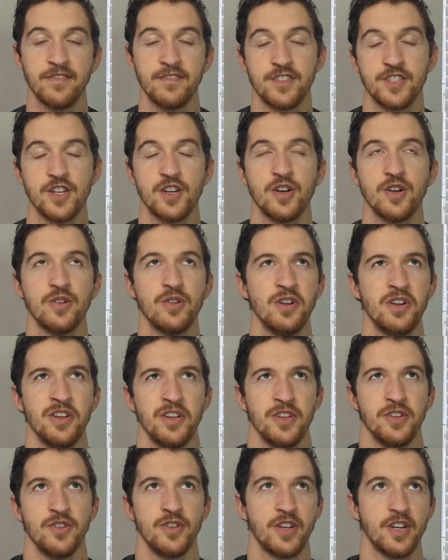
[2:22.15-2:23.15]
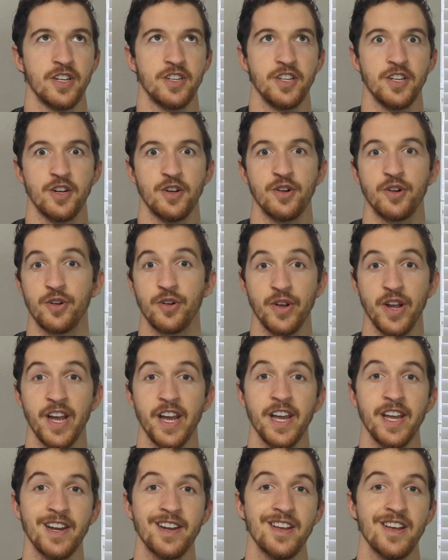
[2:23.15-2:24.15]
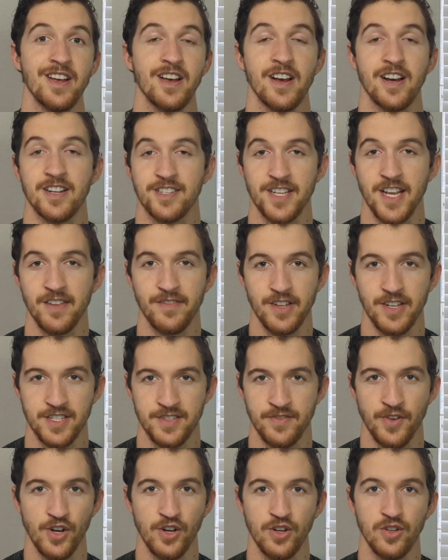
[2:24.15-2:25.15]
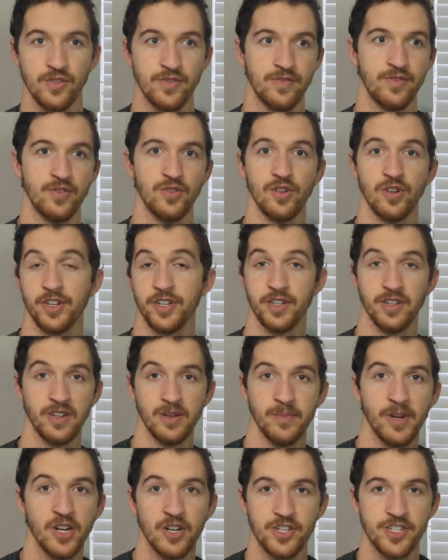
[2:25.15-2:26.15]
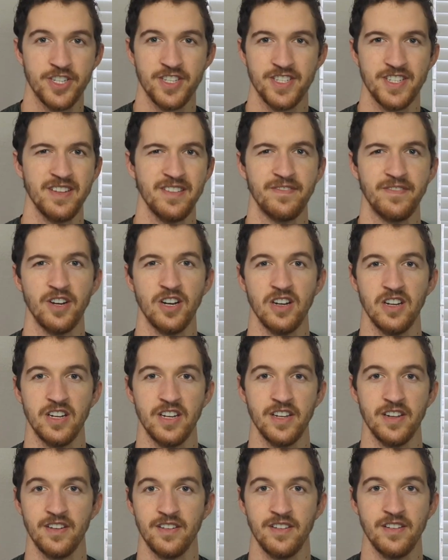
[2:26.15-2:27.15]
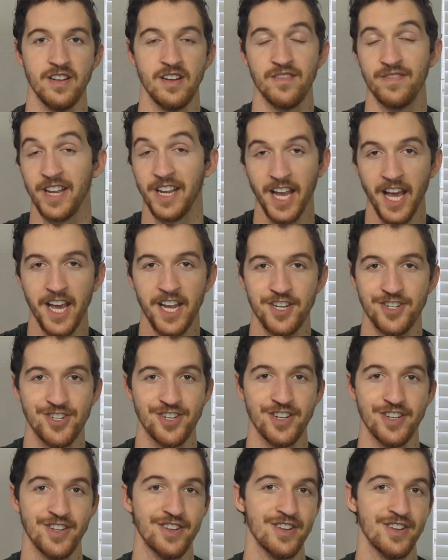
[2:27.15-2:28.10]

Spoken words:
So you could, create a savings vault for your emergency fund, a vacation,